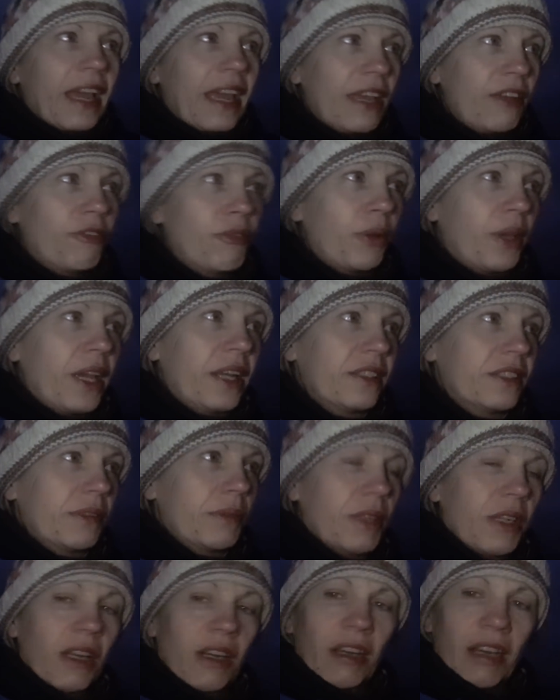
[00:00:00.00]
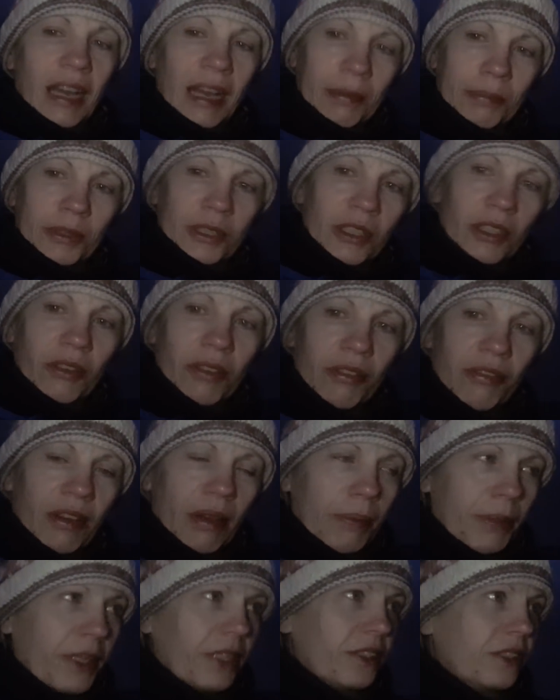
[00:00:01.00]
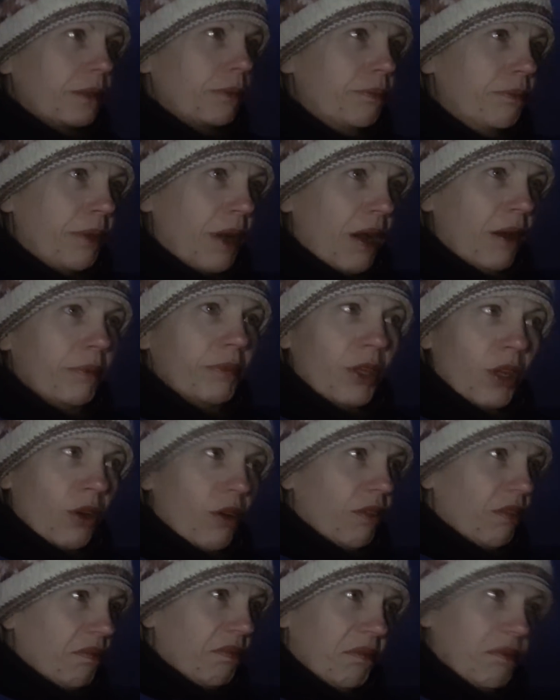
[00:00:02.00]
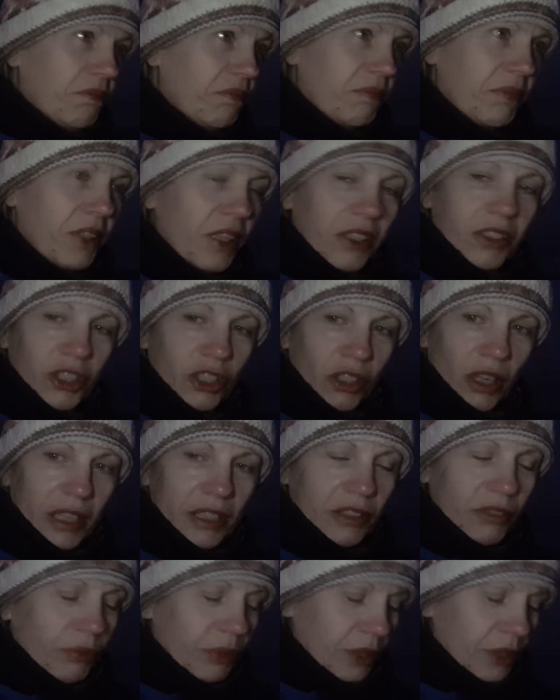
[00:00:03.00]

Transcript: If we get some colour, absolutely fabulous, but I'm not going to stress